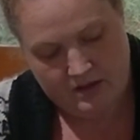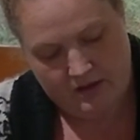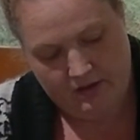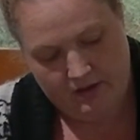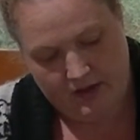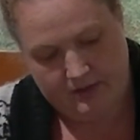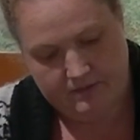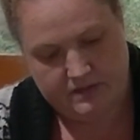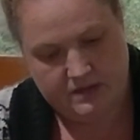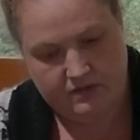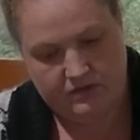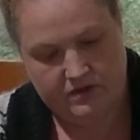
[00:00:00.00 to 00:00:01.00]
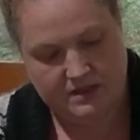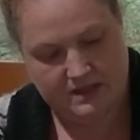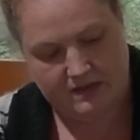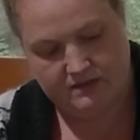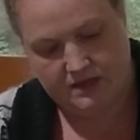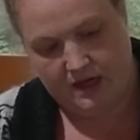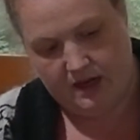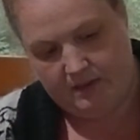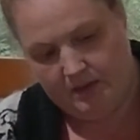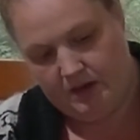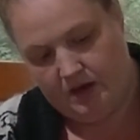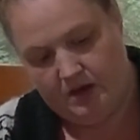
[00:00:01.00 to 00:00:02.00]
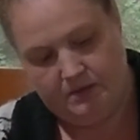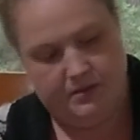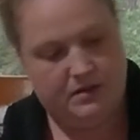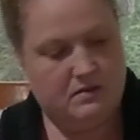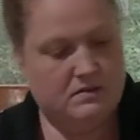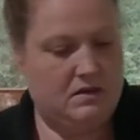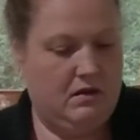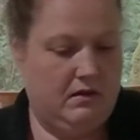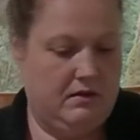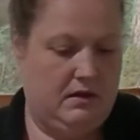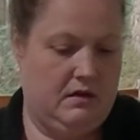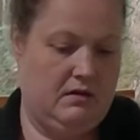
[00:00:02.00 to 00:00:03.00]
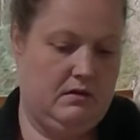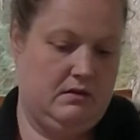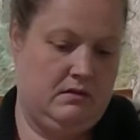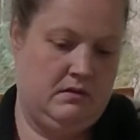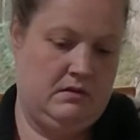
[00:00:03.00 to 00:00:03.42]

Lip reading: Okay, so for the sake of time, I'm not going to put those on there.